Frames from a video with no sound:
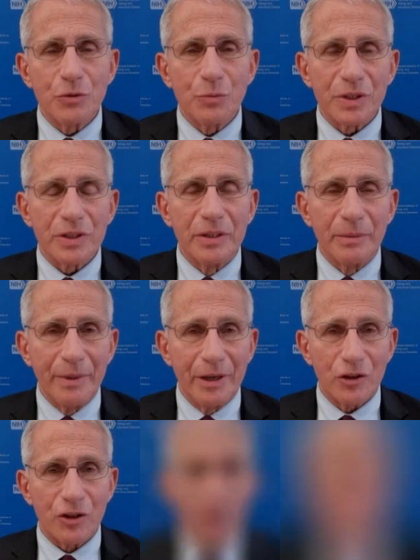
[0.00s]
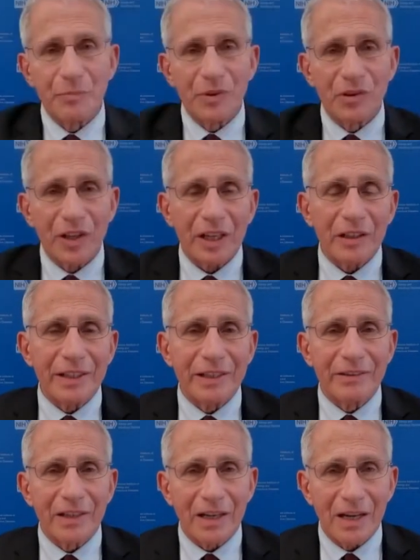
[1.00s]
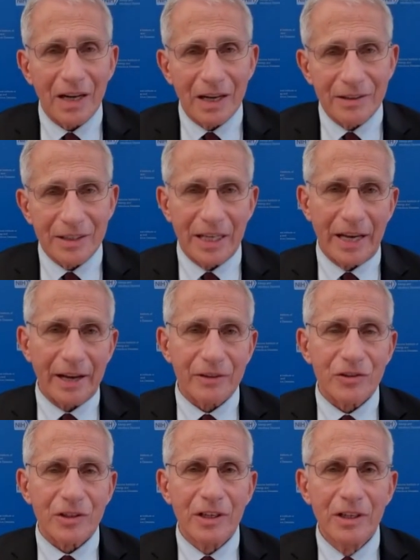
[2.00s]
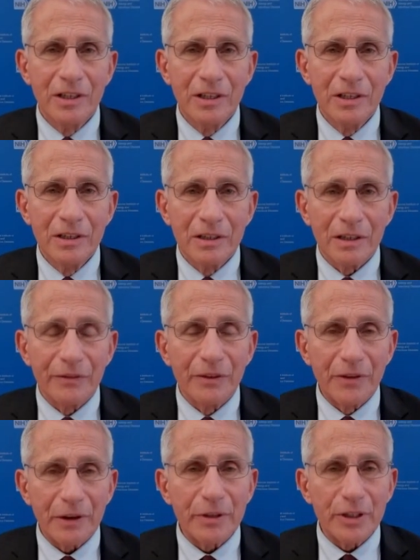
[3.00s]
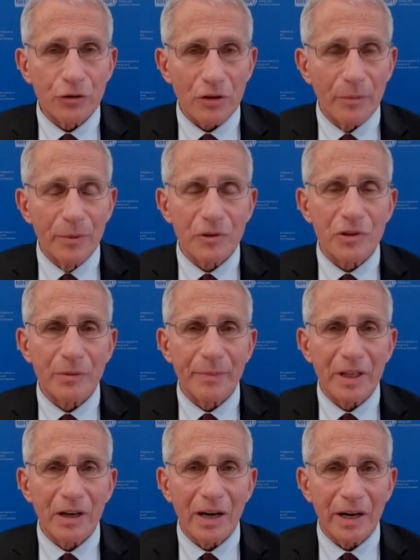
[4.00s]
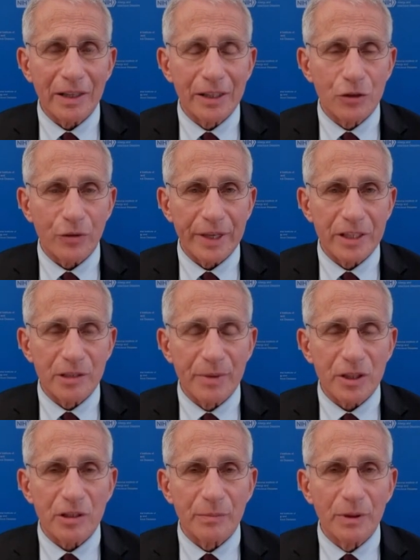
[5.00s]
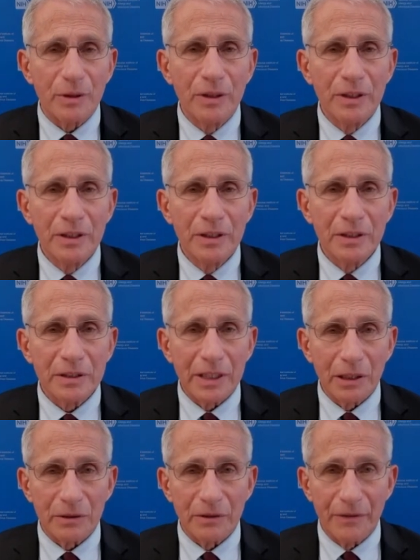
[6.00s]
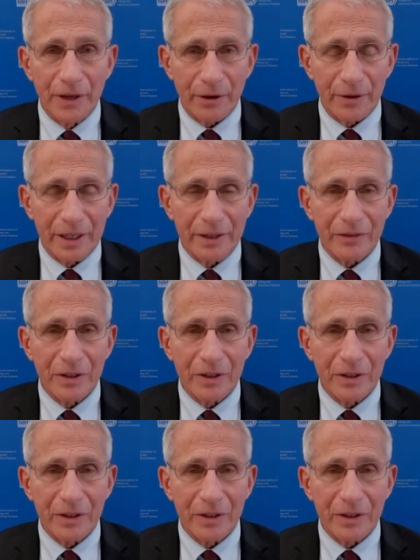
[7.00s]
was diminishing, particularly in the context of the very troublesome and highly transmissible Delta variant.